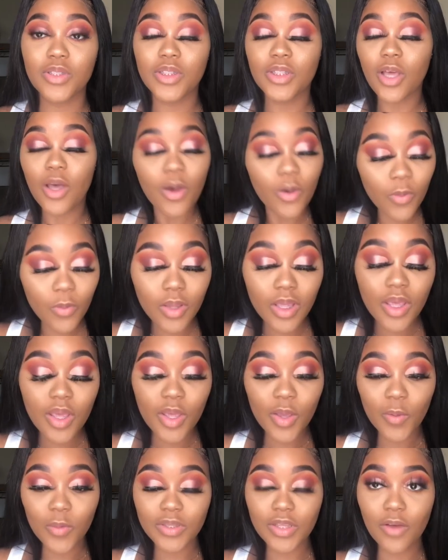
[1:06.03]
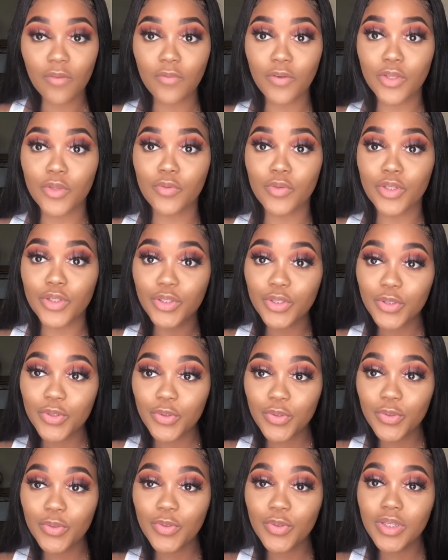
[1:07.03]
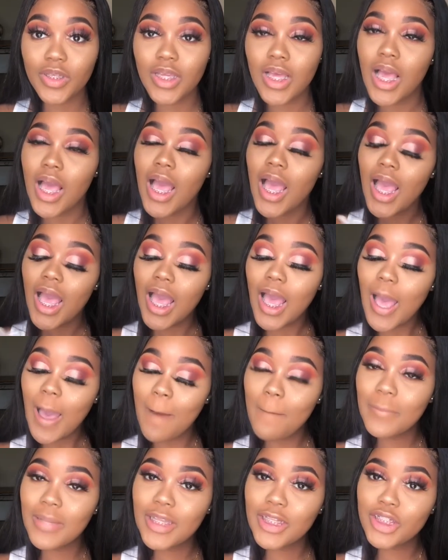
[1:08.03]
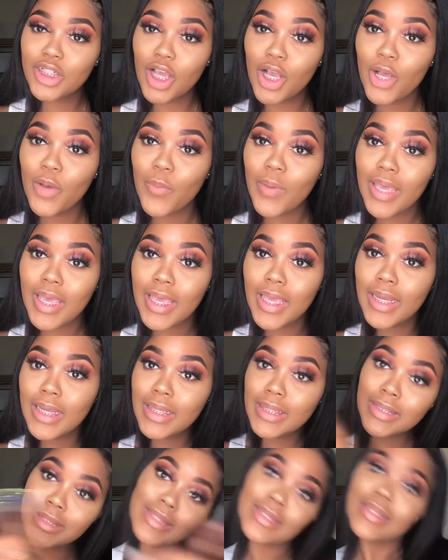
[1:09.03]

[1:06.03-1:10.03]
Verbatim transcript: So without further ado, I'm gonna let y'all go ahead and